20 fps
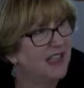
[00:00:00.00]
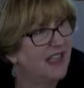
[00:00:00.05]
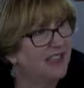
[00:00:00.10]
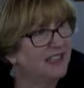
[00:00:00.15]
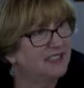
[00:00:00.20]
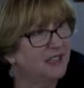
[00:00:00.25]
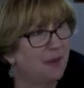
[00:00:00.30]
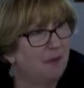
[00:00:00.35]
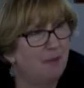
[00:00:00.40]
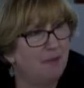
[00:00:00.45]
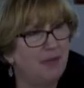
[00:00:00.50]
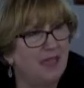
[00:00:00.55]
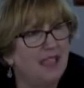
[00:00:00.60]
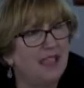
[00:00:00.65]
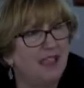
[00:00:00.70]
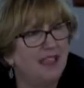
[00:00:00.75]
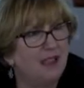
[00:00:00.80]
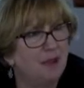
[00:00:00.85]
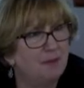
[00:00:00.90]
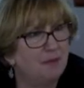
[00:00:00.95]
It's a
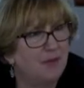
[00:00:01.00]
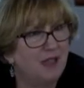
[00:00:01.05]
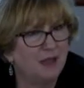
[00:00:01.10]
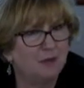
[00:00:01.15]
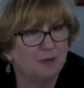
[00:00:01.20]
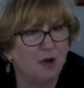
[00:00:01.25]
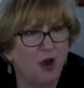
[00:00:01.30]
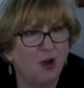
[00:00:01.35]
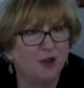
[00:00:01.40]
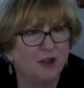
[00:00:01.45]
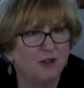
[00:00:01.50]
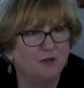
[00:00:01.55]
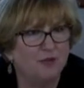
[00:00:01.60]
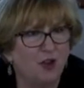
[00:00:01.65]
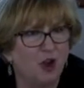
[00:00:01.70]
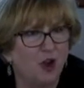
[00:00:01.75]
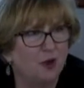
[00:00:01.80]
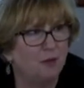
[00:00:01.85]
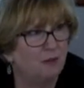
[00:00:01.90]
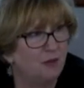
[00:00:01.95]
big, big part of
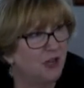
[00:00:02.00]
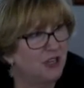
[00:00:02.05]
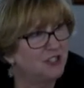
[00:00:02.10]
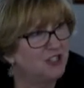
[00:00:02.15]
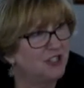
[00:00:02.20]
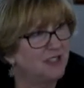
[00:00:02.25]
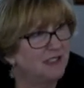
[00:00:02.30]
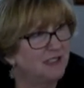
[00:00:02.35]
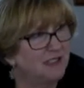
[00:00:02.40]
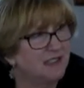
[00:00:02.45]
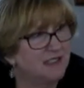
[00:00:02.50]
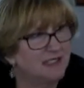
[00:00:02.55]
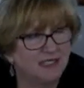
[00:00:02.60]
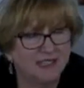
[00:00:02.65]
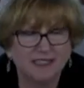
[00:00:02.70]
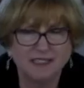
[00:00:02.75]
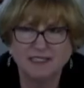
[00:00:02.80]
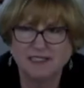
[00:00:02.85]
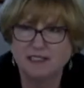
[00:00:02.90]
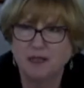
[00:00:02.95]
our budget,
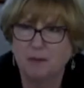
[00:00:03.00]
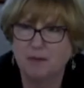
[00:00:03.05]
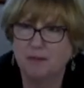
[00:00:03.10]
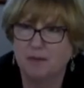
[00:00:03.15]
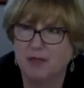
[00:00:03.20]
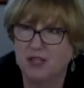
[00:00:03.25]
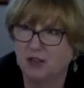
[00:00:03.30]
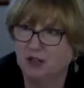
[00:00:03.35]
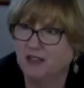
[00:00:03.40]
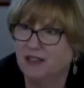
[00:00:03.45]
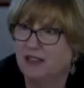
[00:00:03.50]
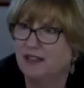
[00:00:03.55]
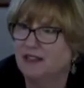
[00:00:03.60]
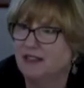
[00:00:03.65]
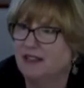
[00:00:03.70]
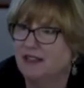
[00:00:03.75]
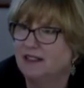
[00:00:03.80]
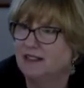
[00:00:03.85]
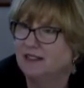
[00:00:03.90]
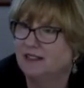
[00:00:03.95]
$6 billion.